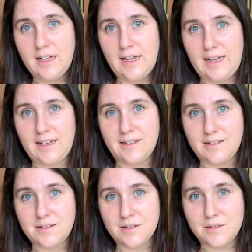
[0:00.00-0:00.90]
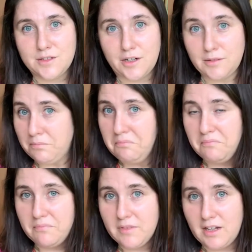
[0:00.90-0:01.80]
and start
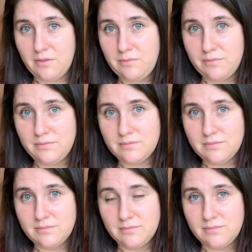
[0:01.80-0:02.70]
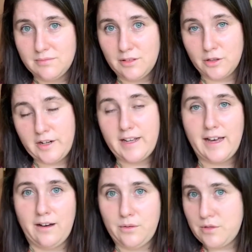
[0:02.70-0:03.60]
kind of learning
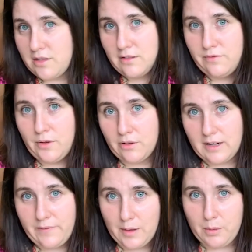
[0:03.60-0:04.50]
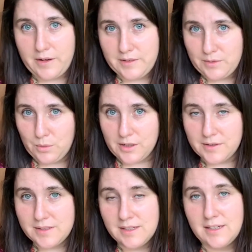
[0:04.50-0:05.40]
how the photographic process
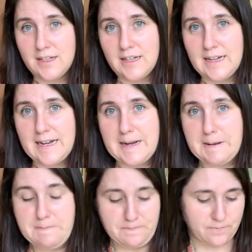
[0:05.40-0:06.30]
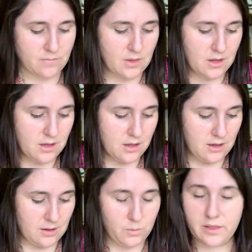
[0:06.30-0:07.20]
works. Um,
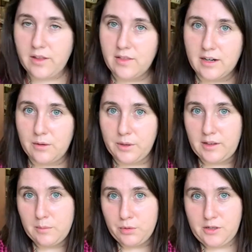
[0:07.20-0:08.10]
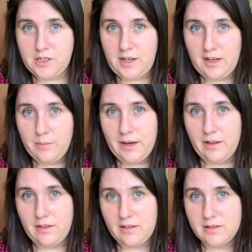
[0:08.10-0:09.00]
and one thing that I really appreciate
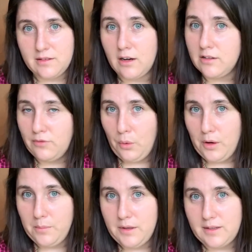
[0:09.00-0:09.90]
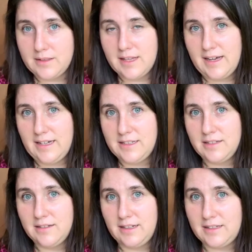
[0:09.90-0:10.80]
about this art form is
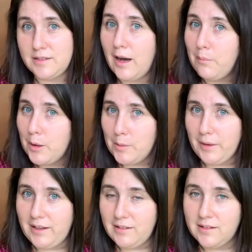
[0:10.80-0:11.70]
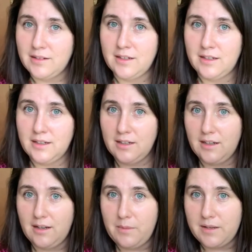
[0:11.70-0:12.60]
that it's not permanent.
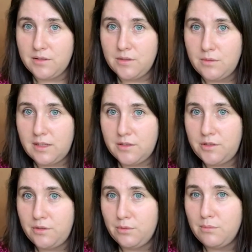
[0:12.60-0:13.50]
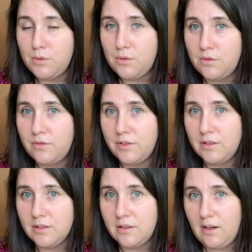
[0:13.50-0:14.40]
Um, as soon as you remove
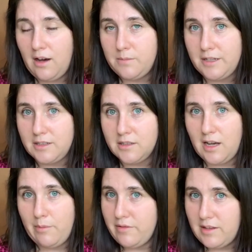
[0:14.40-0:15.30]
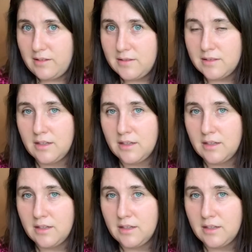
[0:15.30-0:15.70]
the object on top of these,